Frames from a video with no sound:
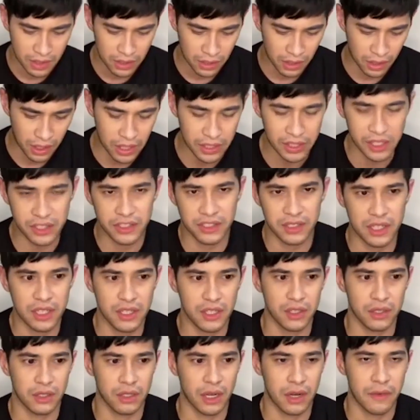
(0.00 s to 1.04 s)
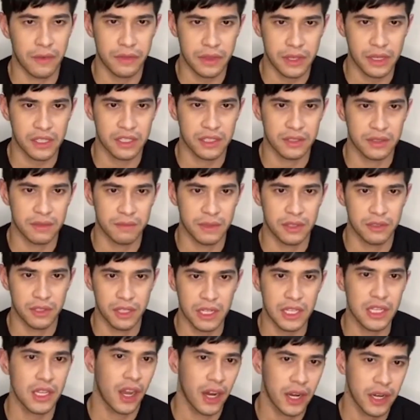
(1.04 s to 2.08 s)
honestly, you know, everything's been
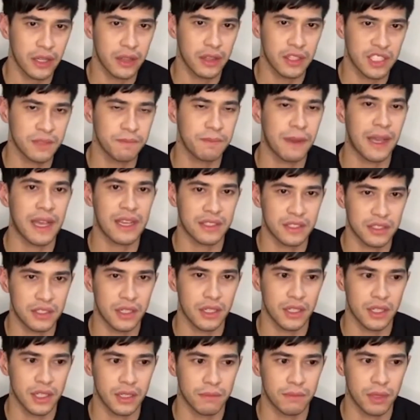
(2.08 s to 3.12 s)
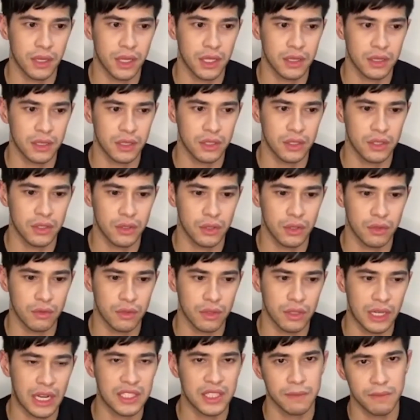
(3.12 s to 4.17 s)
really hard this past year, but you
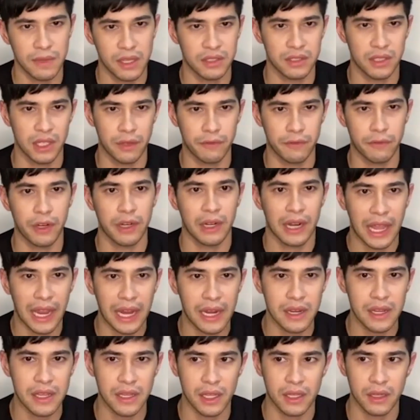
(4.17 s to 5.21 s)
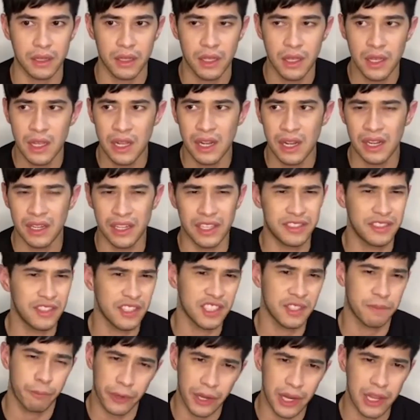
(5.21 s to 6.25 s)
know, there has to be a silver lining, and let's
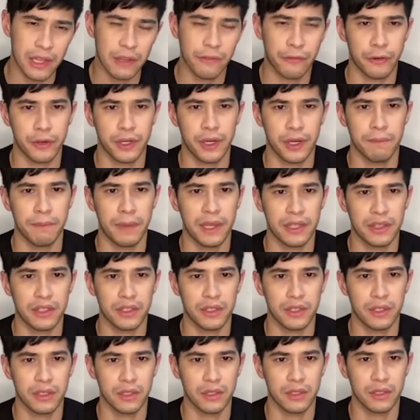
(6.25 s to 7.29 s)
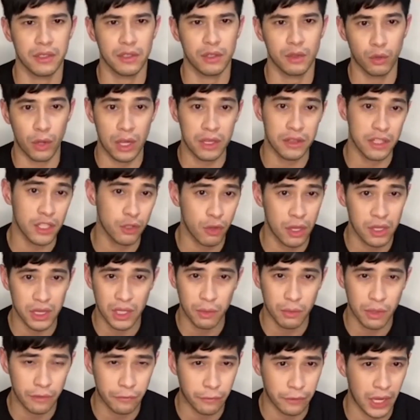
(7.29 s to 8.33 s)
just pray for a better twenty
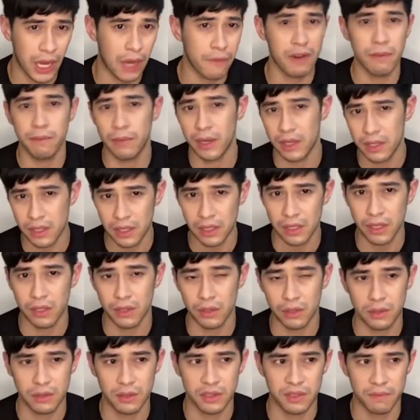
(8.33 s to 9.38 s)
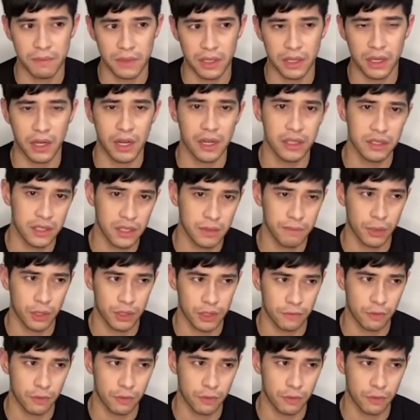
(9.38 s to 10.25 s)
twenty-one for everybody. You know, it's been a hard year because of